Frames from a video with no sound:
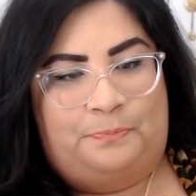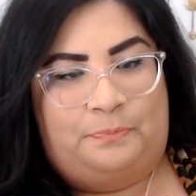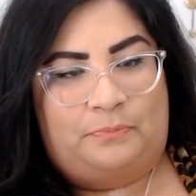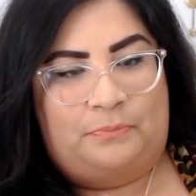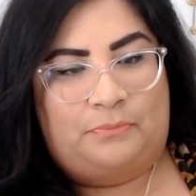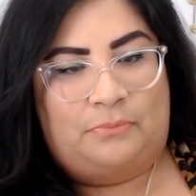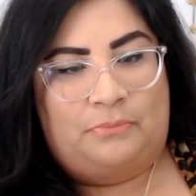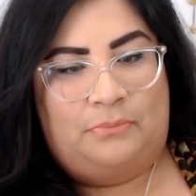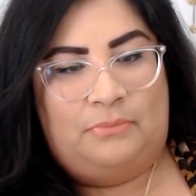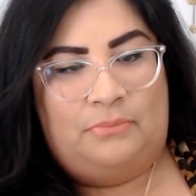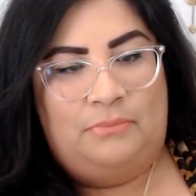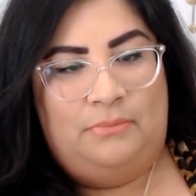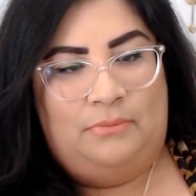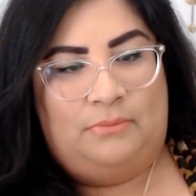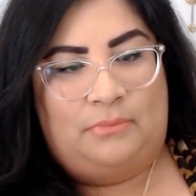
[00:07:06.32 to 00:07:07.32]

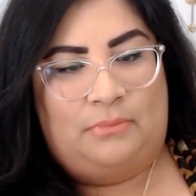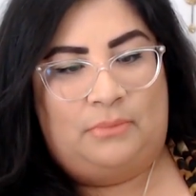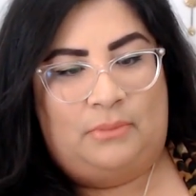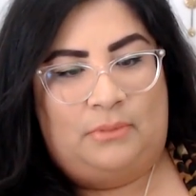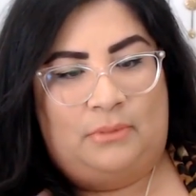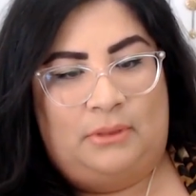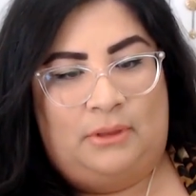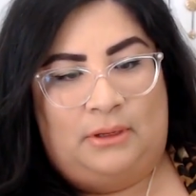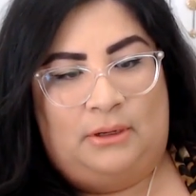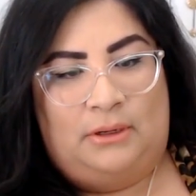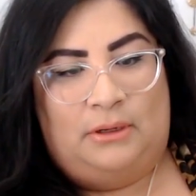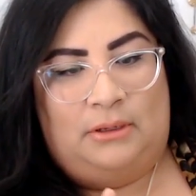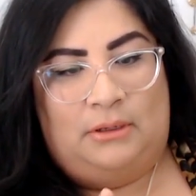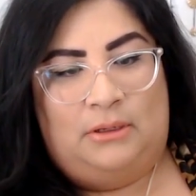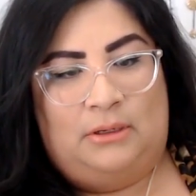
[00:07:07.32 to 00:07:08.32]

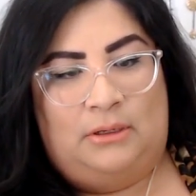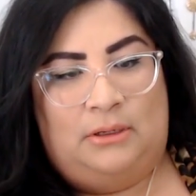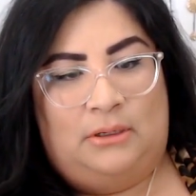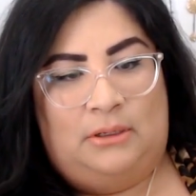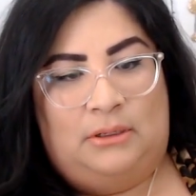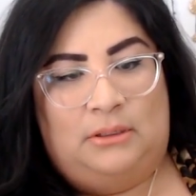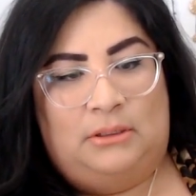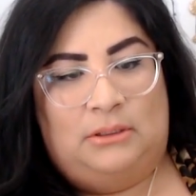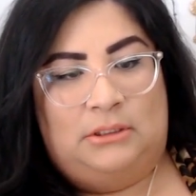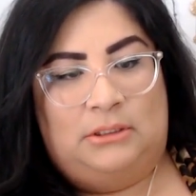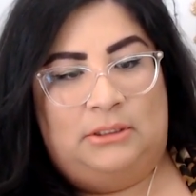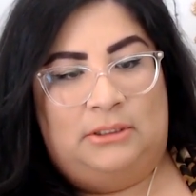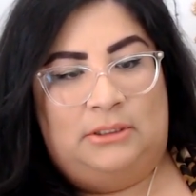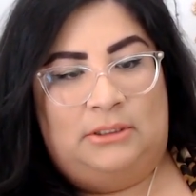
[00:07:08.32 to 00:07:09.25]
(no one is talking)